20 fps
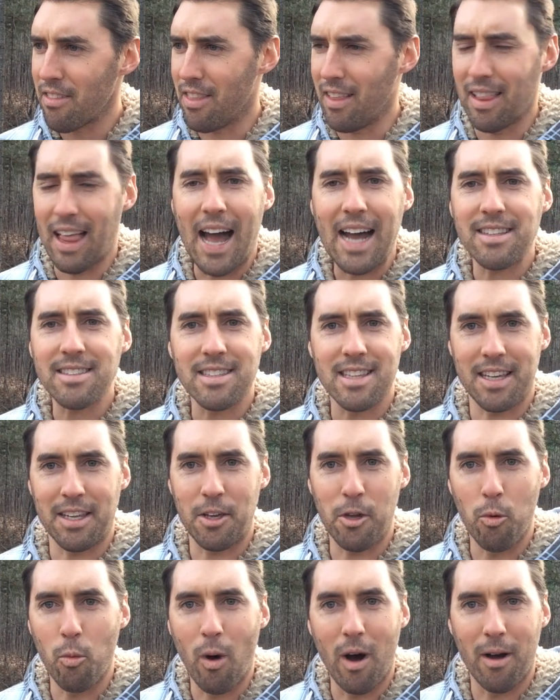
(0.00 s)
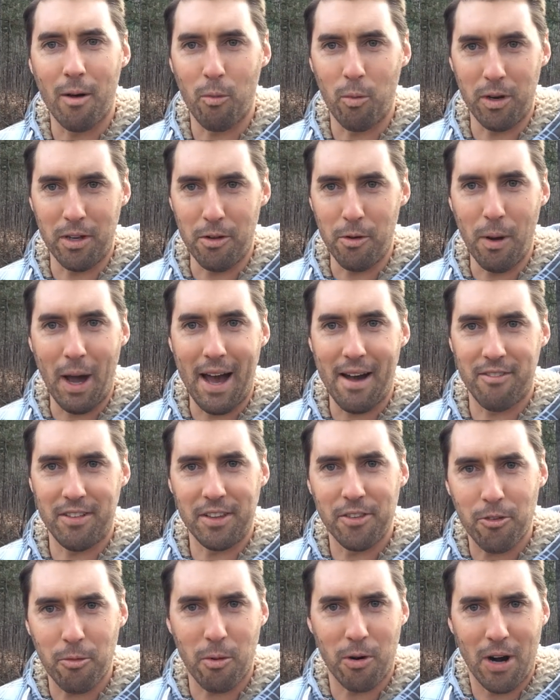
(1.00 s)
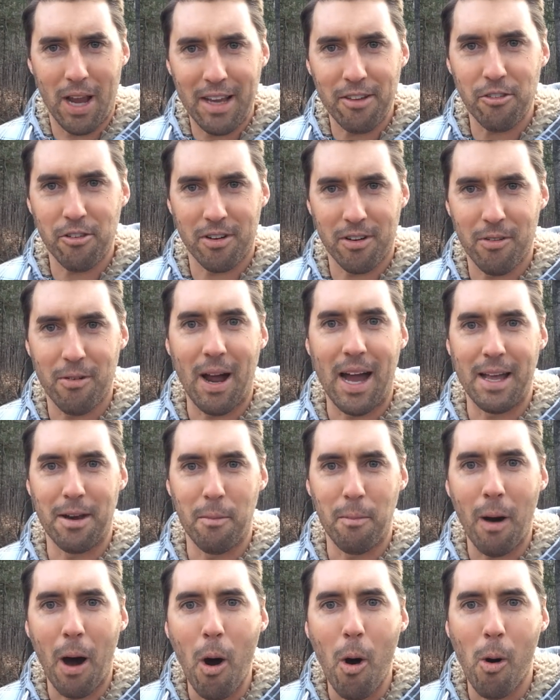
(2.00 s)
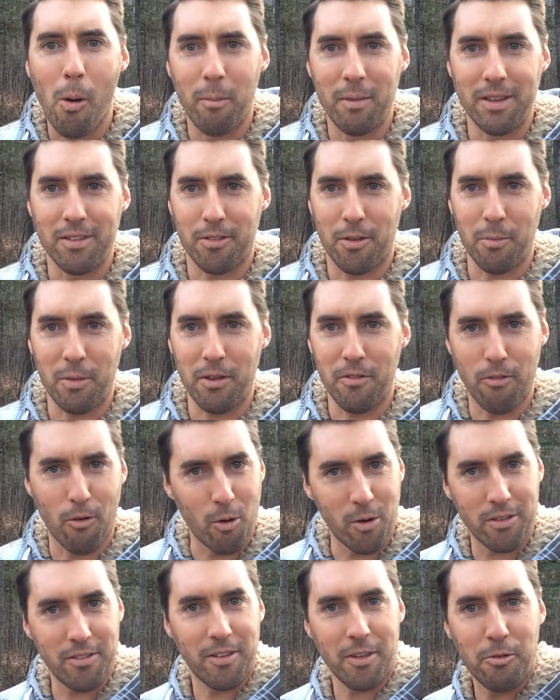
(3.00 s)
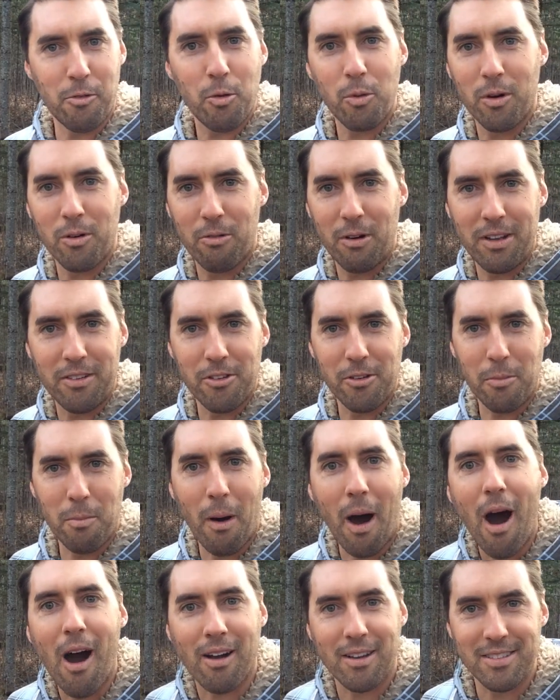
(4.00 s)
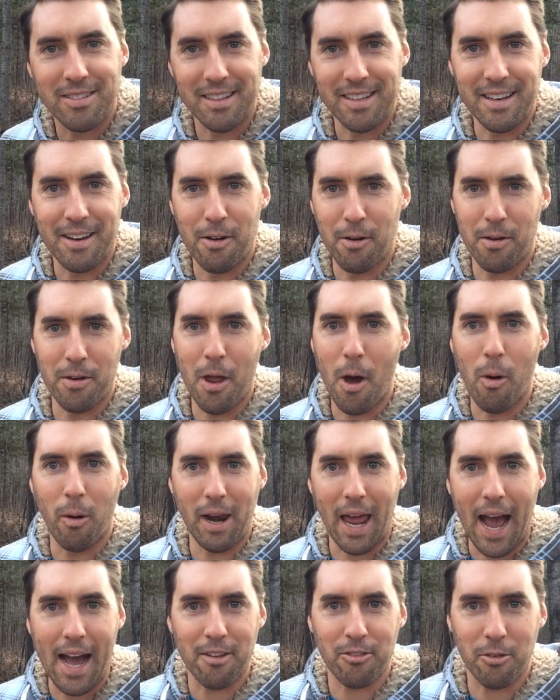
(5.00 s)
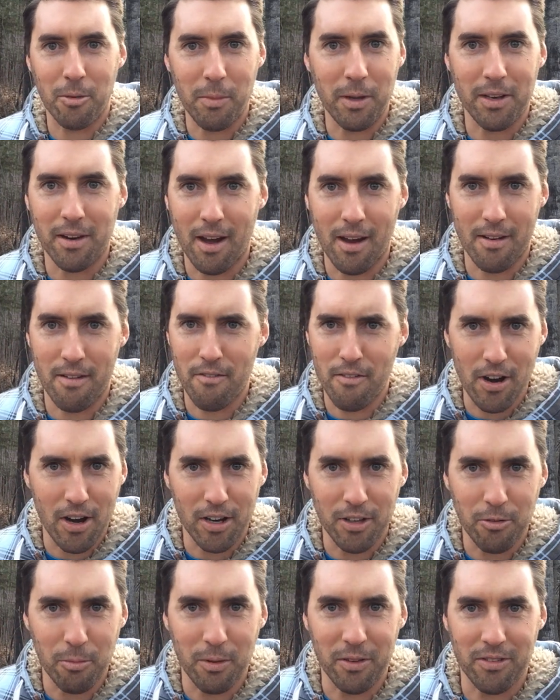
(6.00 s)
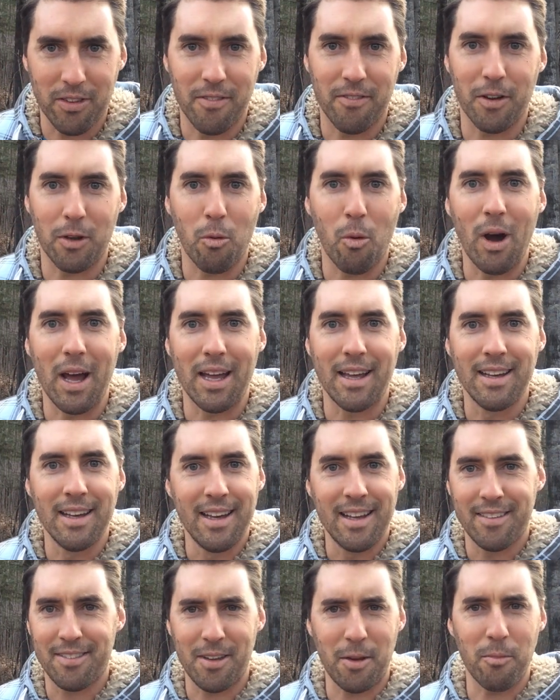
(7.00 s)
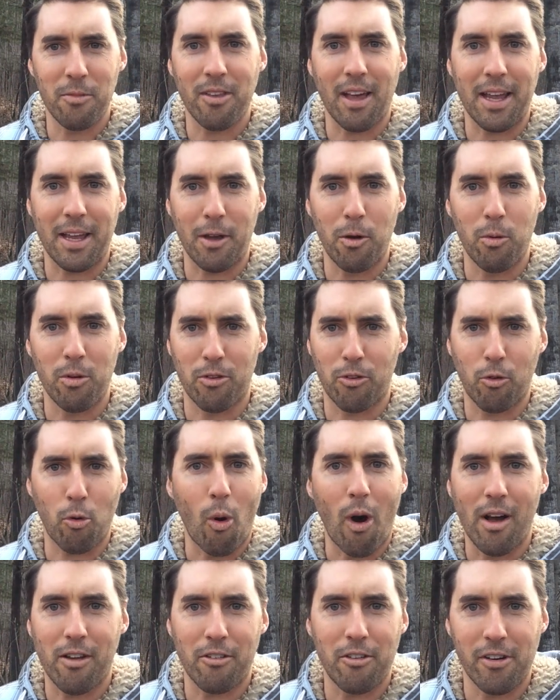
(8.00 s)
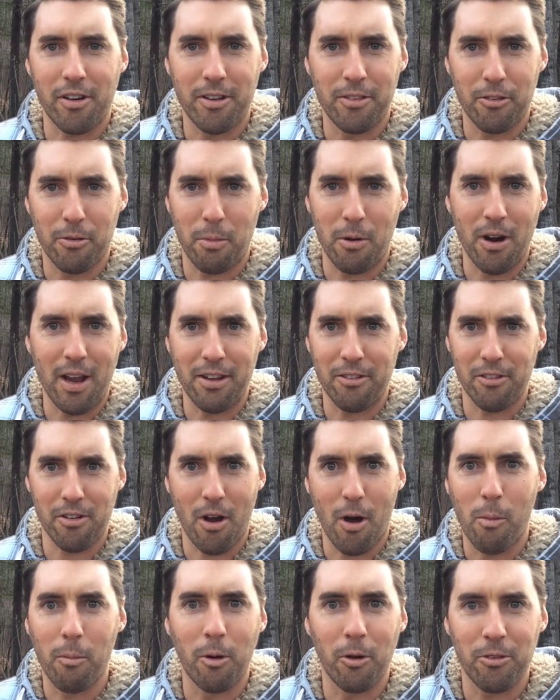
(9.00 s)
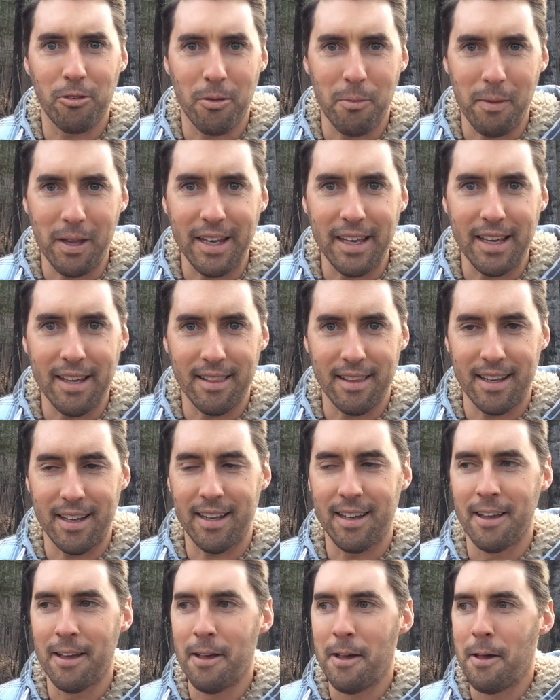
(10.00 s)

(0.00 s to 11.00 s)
the last thing you want when you have inspiration to write a poem is to be forced into a rigid box, and know it has to be done a very specific way. It seems like it would squash your inspiration almost immediately.